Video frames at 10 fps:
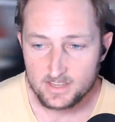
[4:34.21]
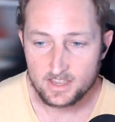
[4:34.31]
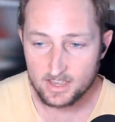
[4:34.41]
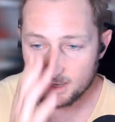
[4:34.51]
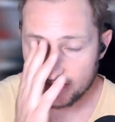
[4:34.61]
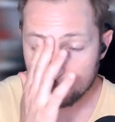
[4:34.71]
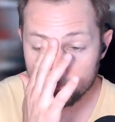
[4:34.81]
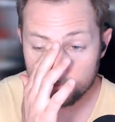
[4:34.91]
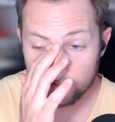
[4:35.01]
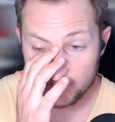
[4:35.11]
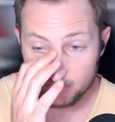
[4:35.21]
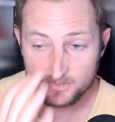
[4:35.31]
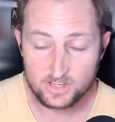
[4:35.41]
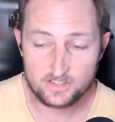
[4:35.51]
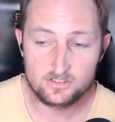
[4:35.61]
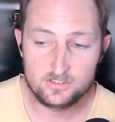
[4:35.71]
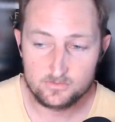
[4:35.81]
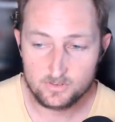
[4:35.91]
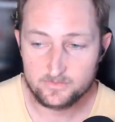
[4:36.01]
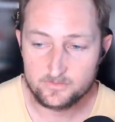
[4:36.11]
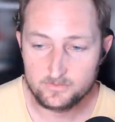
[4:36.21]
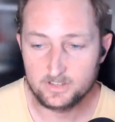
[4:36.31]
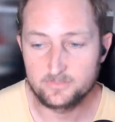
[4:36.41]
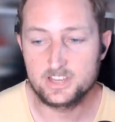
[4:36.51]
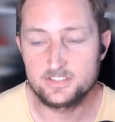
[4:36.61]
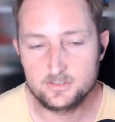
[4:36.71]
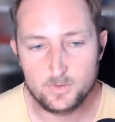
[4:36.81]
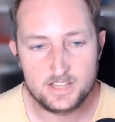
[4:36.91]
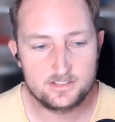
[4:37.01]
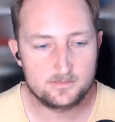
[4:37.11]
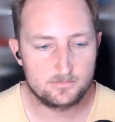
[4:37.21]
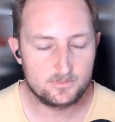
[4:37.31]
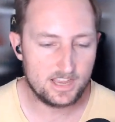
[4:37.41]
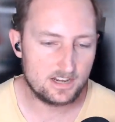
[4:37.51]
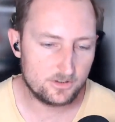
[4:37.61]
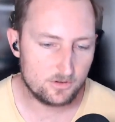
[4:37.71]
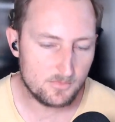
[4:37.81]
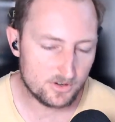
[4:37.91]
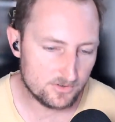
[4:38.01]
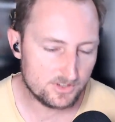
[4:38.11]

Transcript: For example, with SentiOne's NLU models,